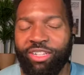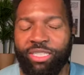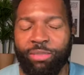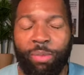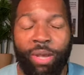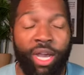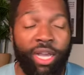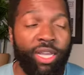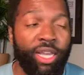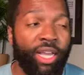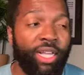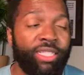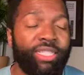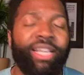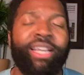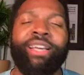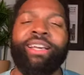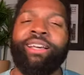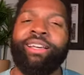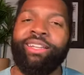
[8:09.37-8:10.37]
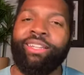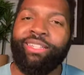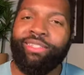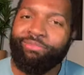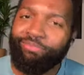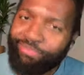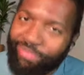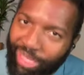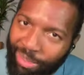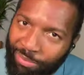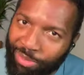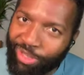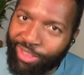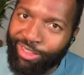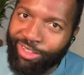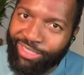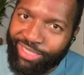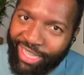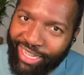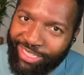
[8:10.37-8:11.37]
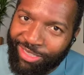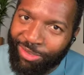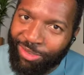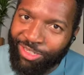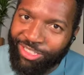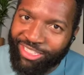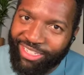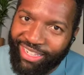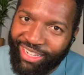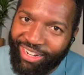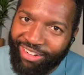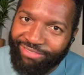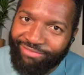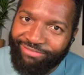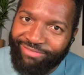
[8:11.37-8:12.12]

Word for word: podcast, I put a little slice orange in there.